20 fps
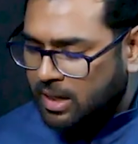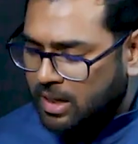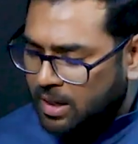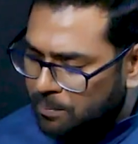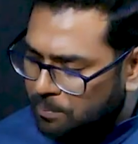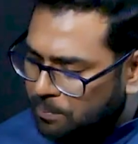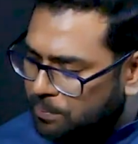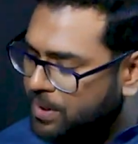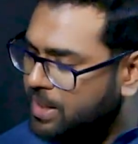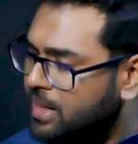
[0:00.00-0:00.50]

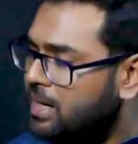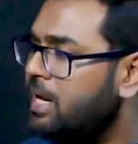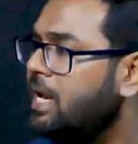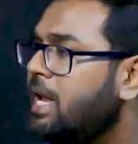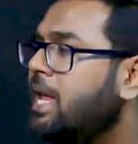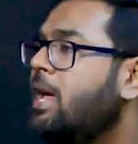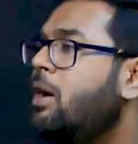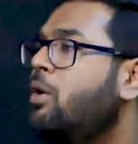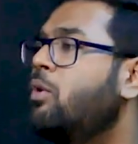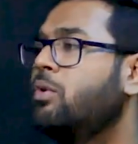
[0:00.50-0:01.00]
complete
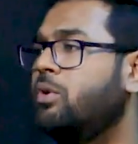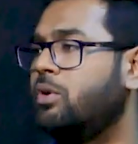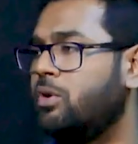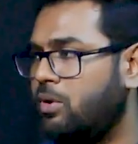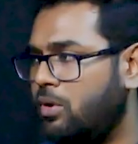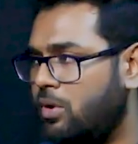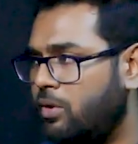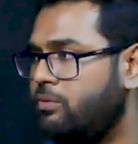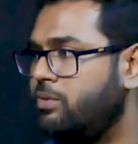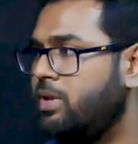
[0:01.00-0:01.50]
layout
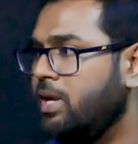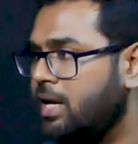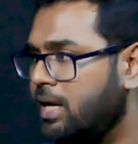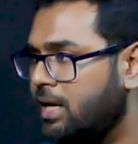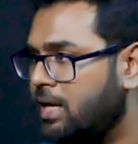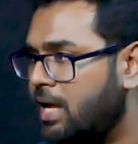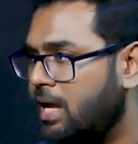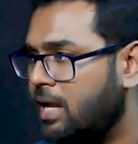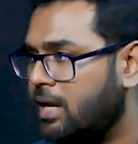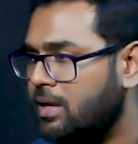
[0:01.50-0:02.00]
of the
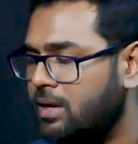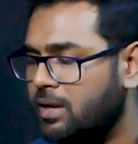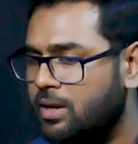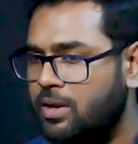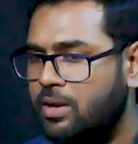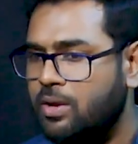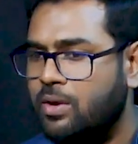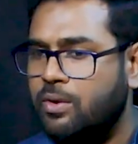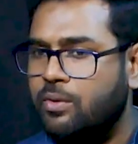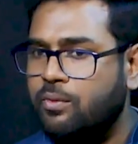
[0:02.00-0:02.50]
guitar
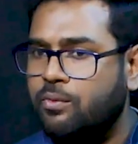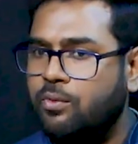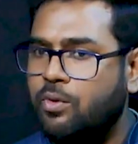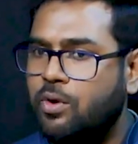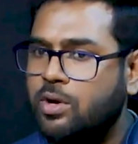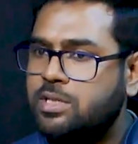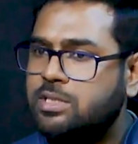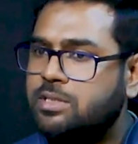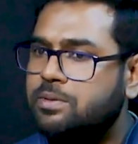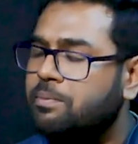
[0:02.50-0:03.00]

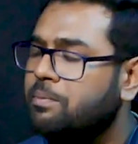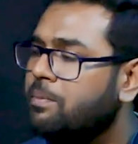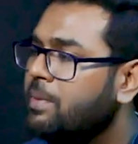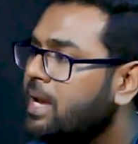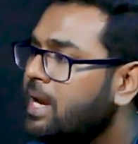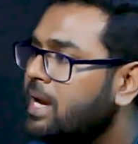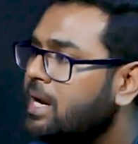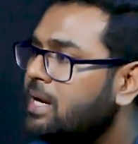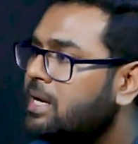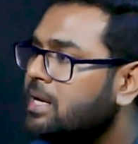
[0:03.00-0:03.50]
was
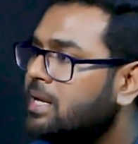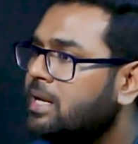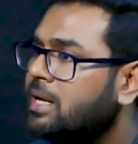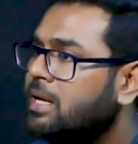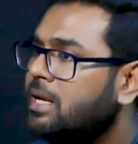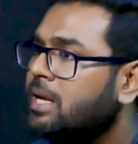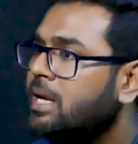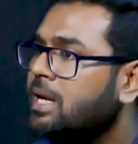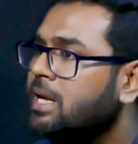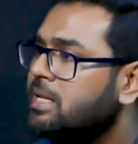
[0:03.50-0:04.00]
made
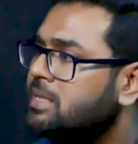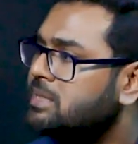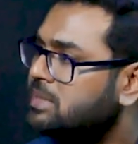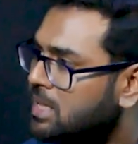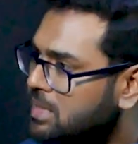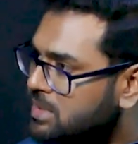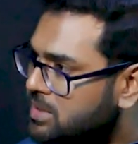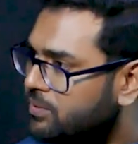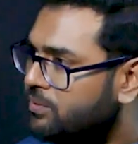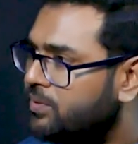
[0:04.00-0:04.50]
in
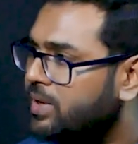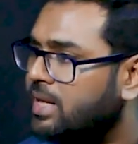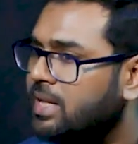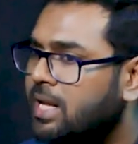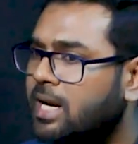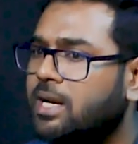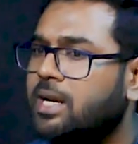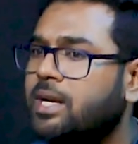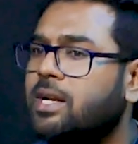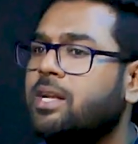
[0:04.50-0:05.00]
such a way
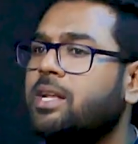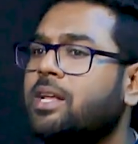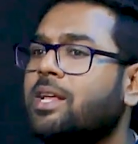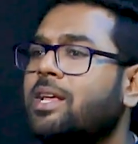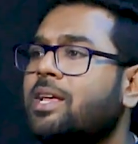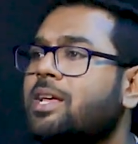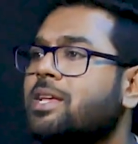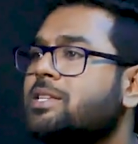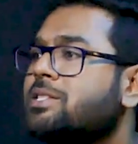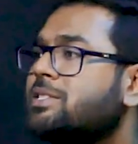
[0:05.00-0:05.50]
that it
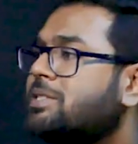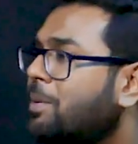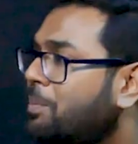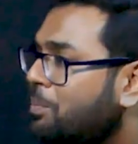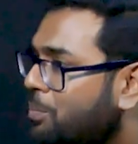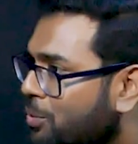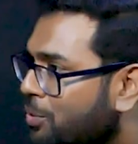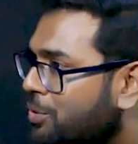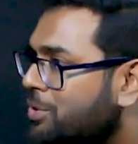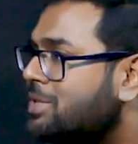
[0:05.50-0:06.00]

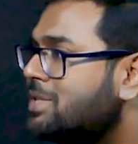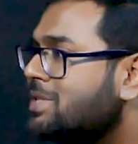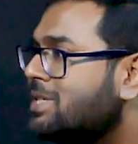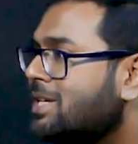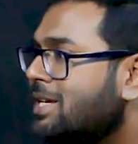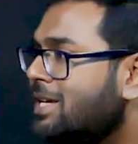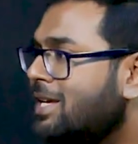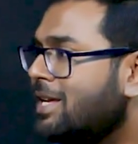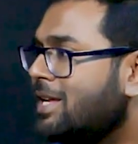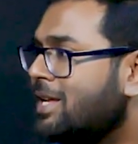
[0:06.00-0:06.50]
supports
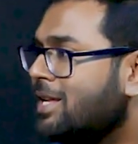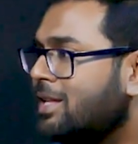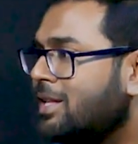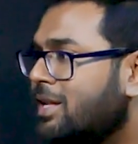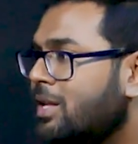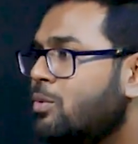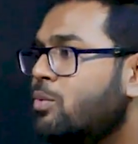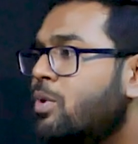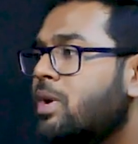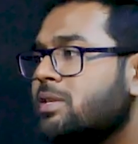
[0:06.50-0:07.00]

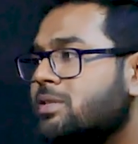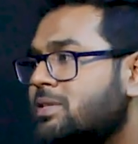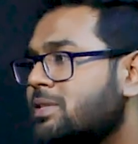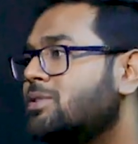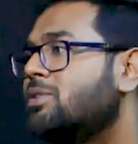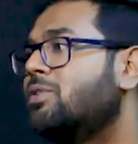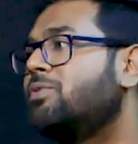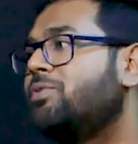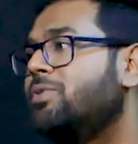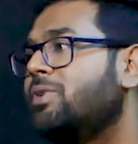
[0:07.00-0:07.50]
the
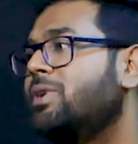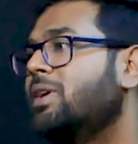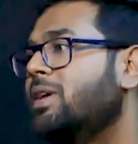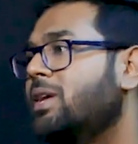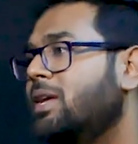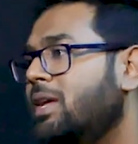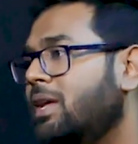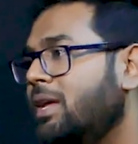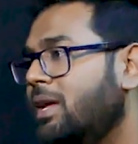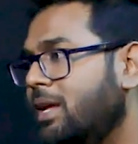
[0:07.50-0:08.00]
nuances of
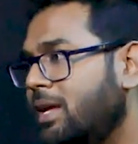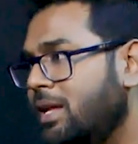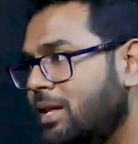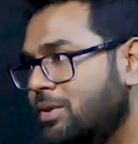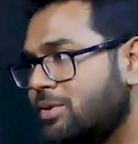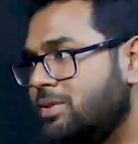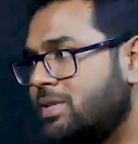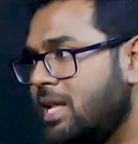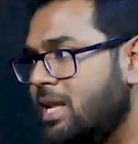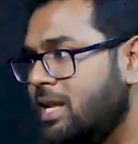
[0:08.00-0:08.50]

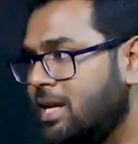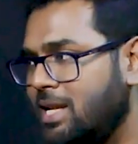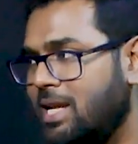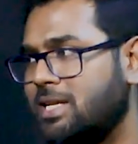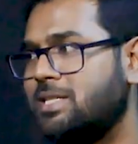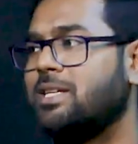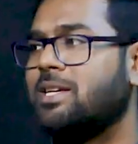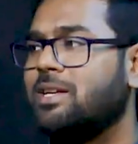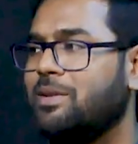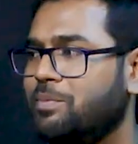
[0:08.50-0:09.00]
Hindustani
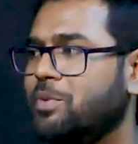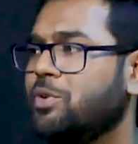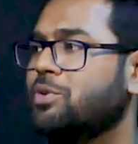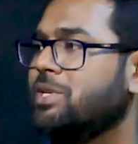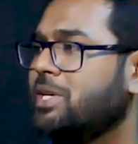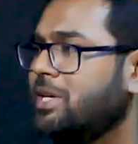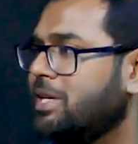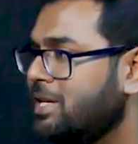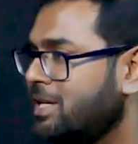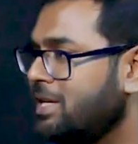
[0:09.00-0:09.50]
classical music.